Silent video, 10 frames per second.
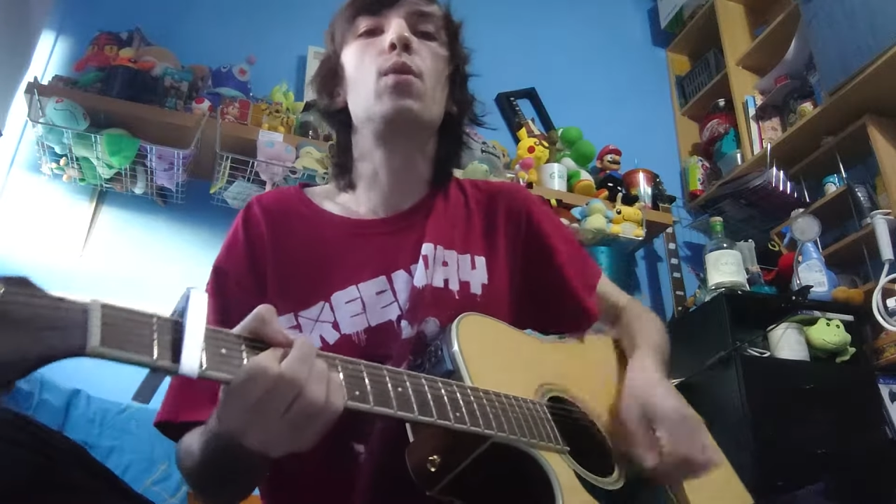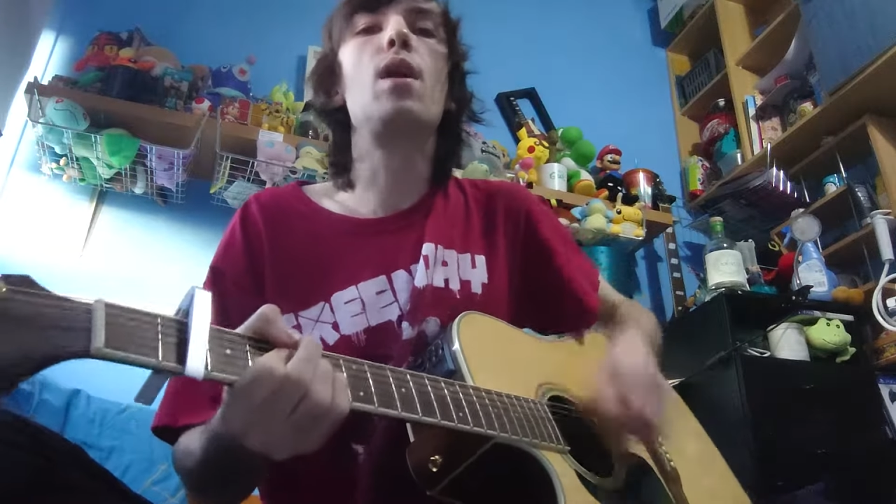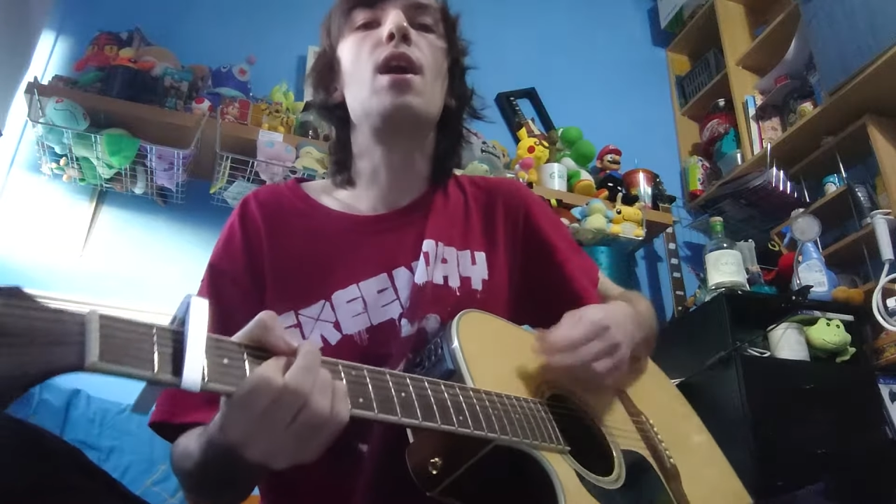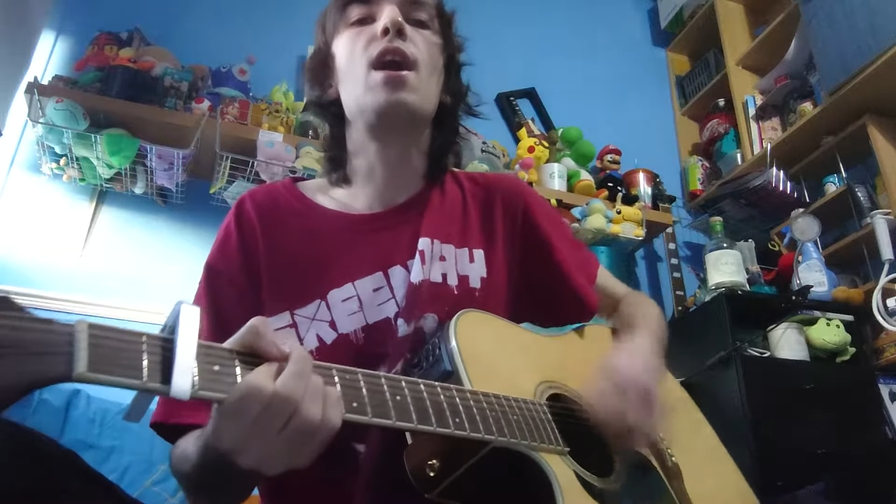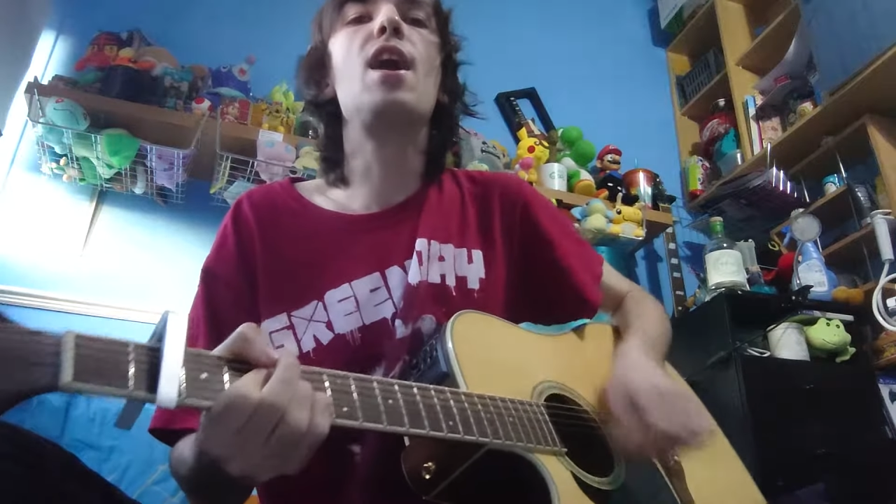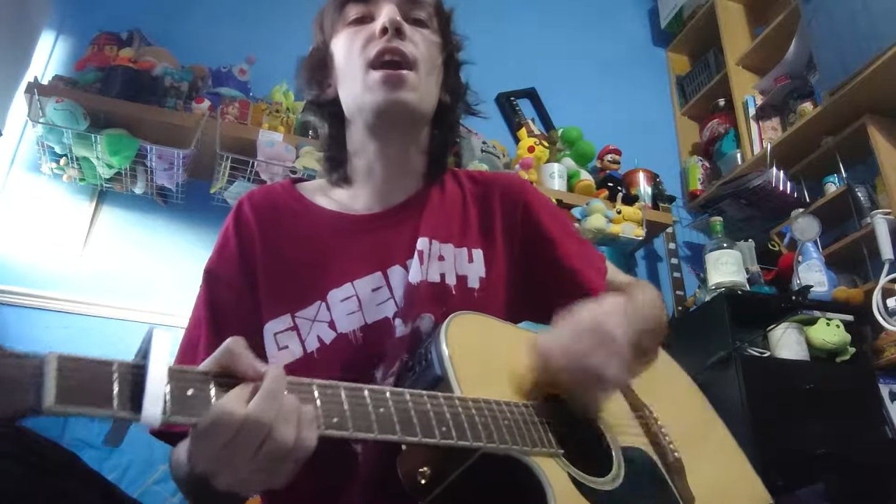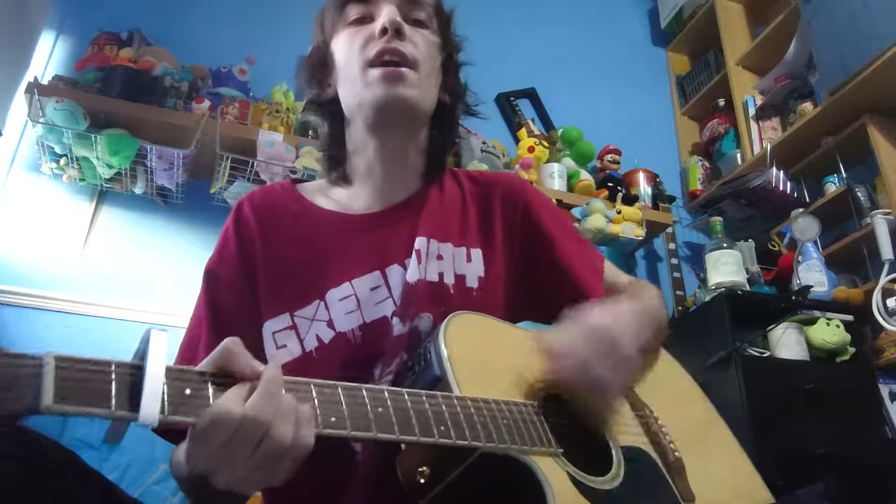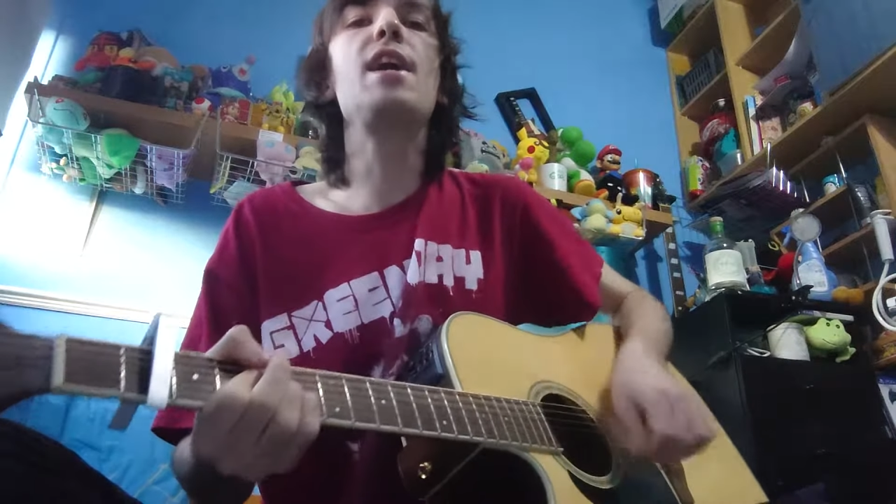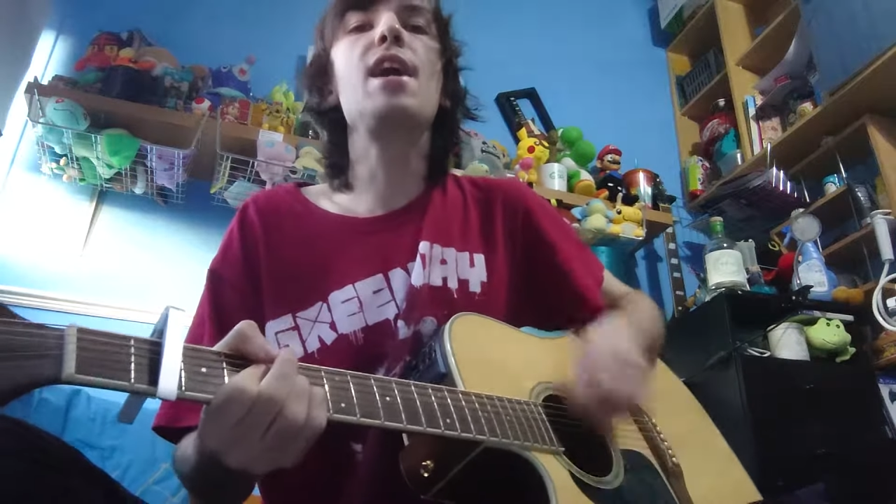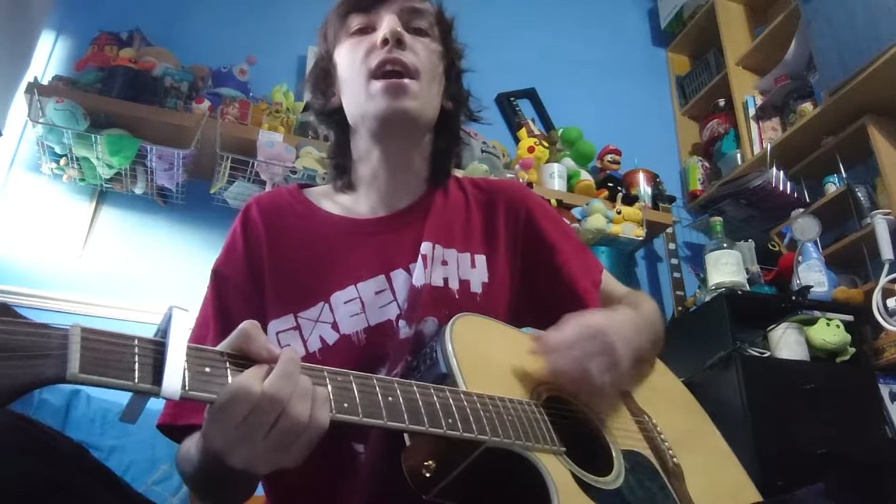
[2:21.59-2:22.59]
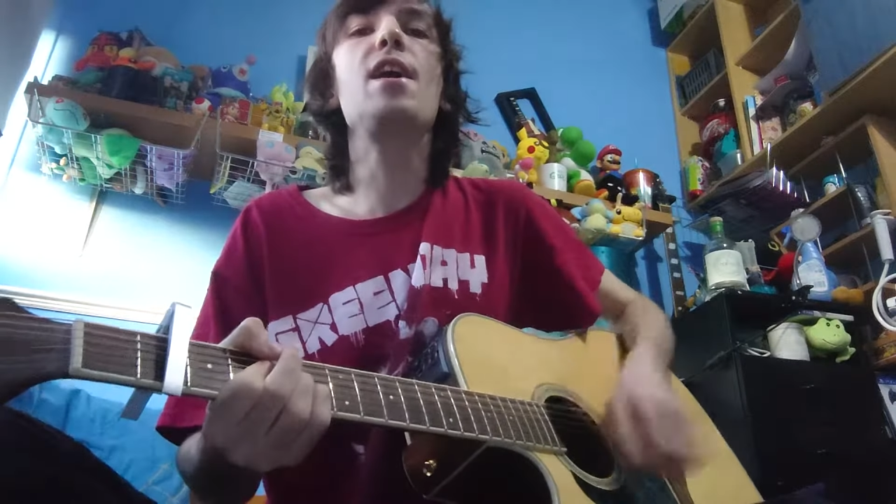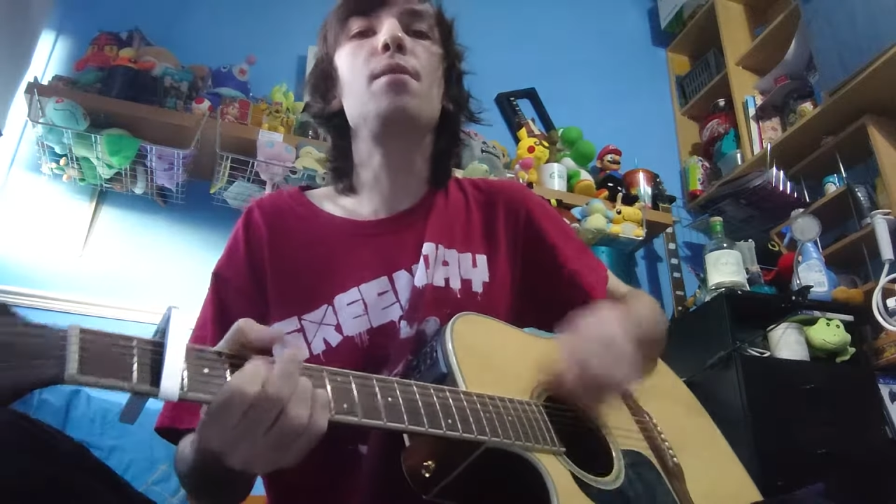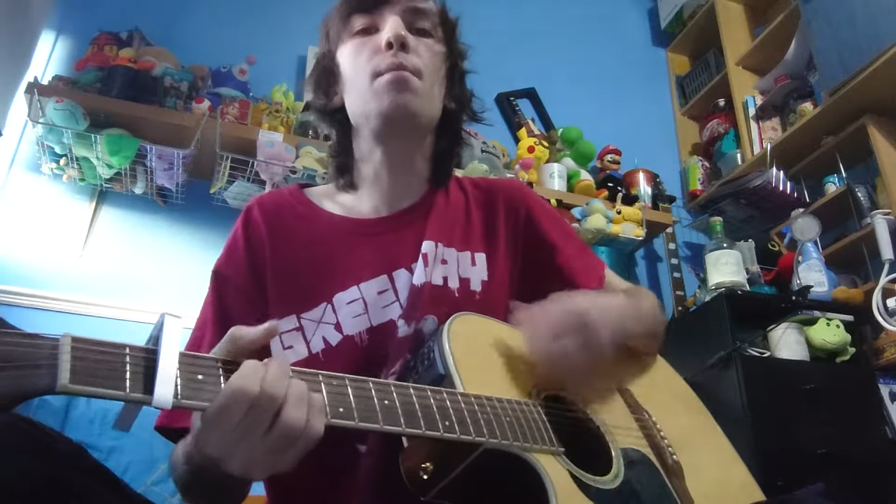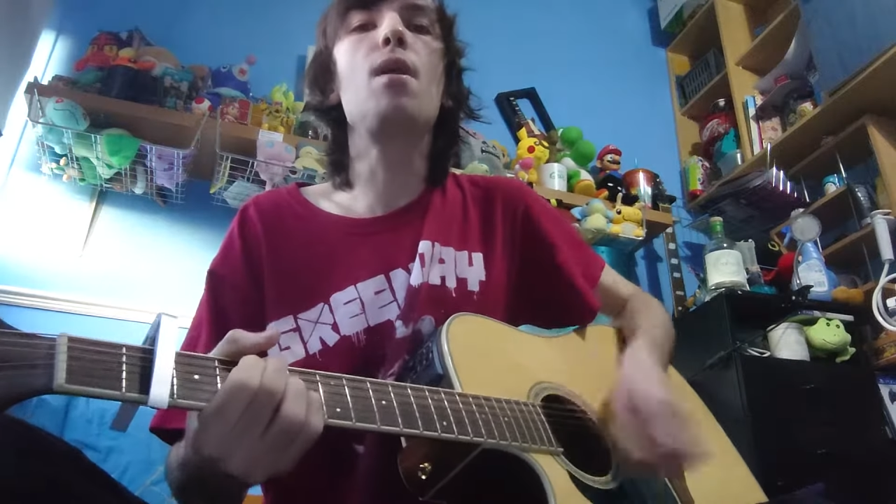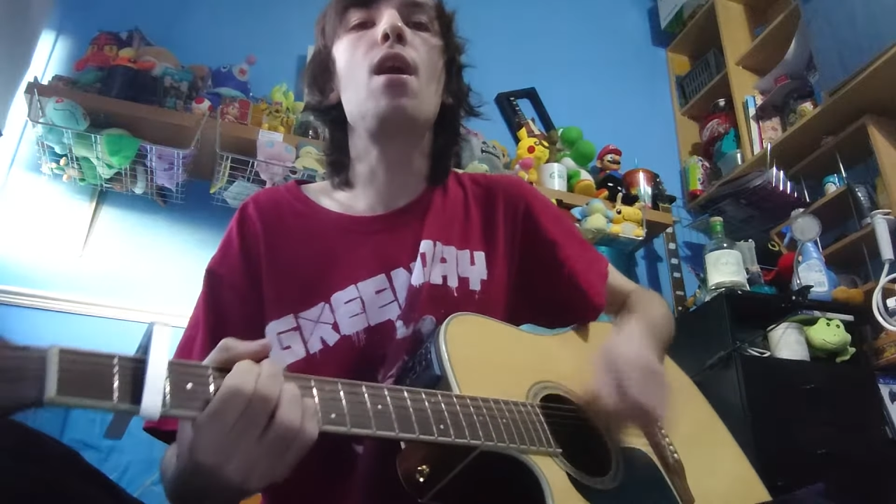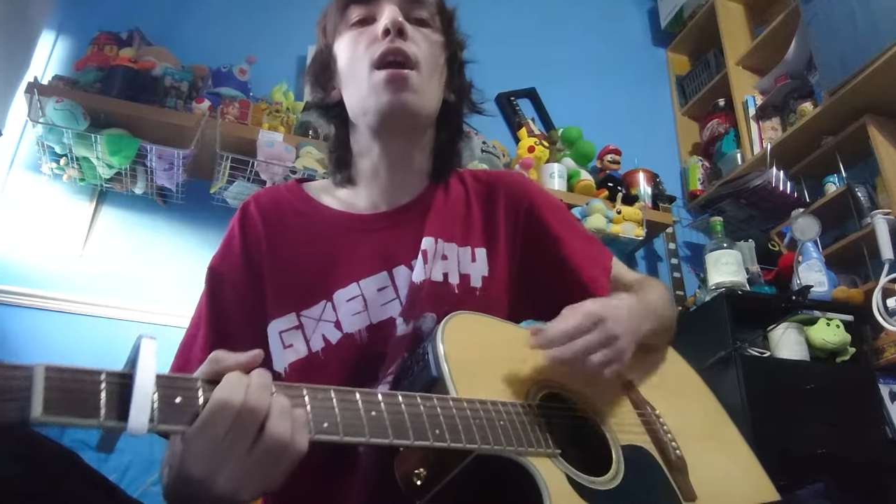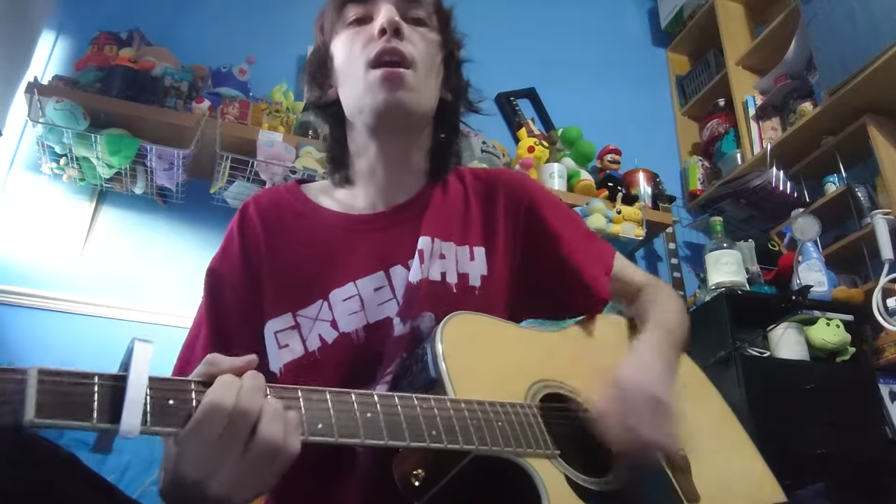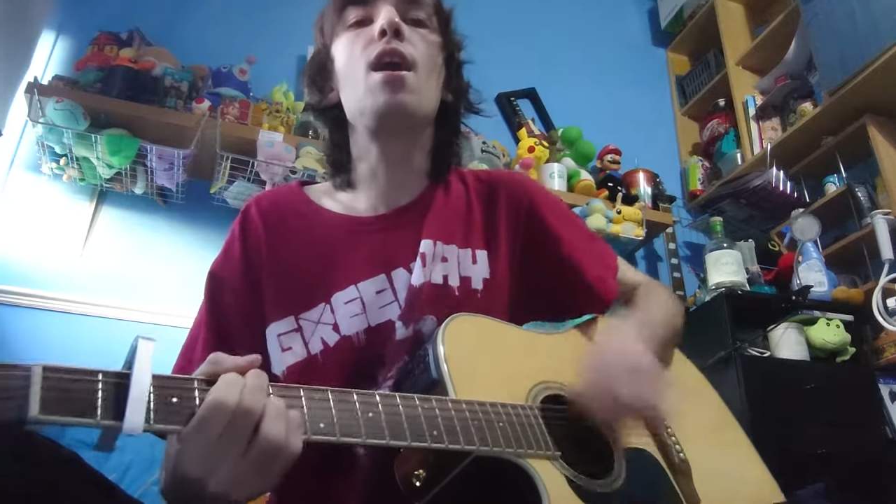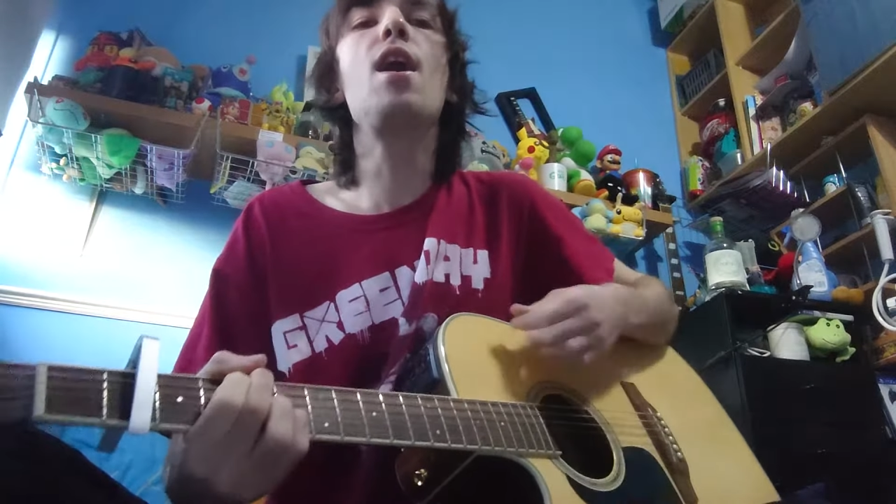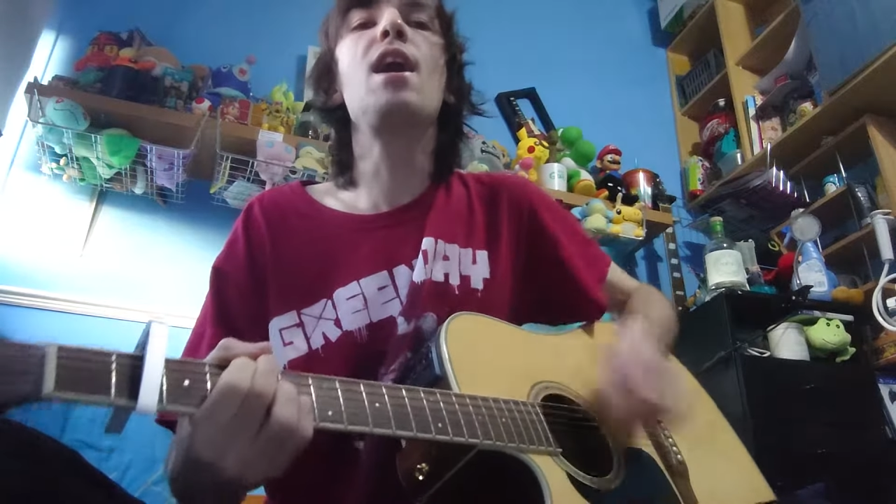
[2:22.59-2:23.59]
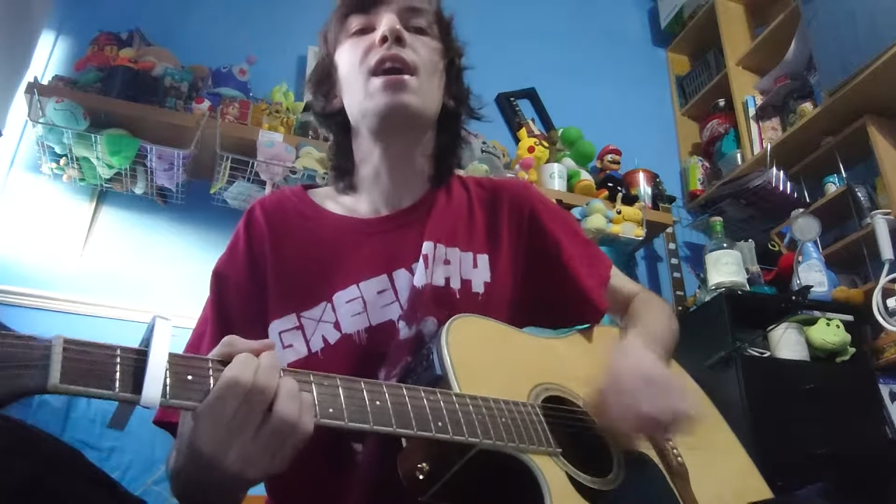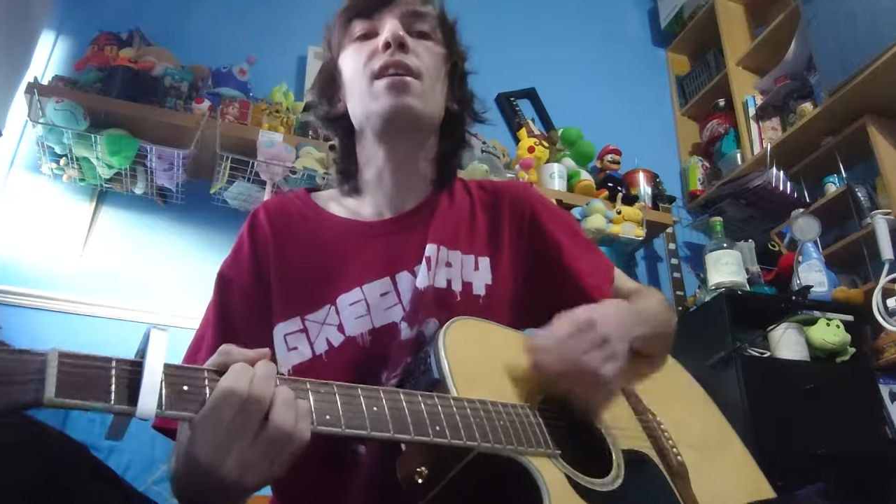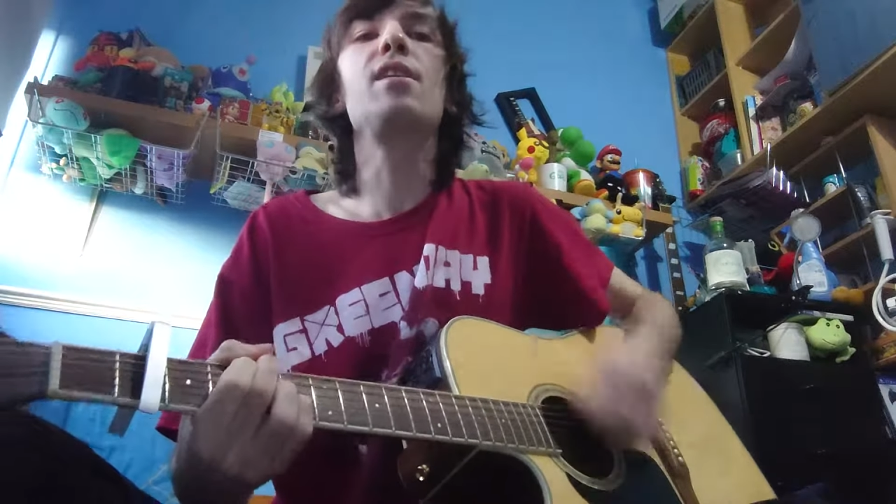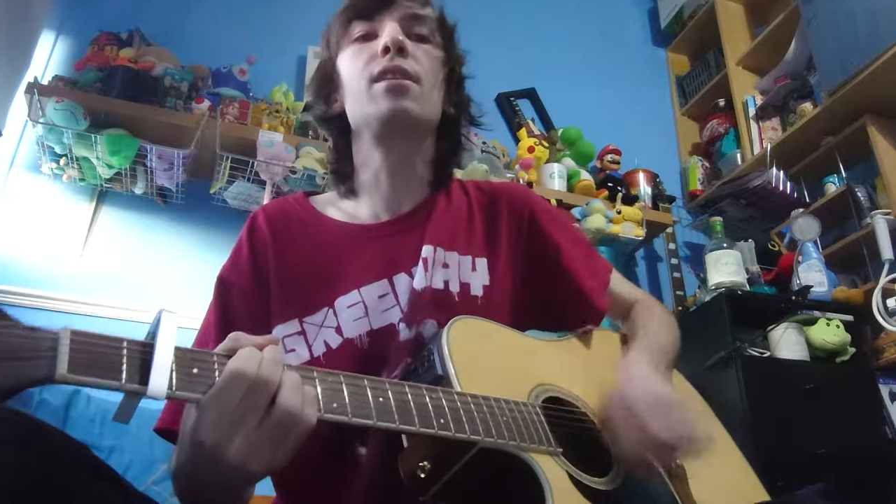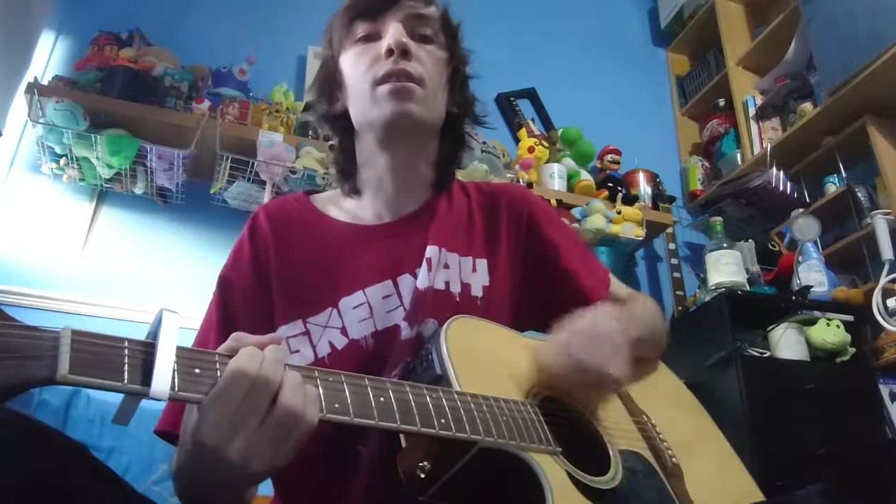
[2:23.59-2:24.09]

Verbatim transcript: wanting more.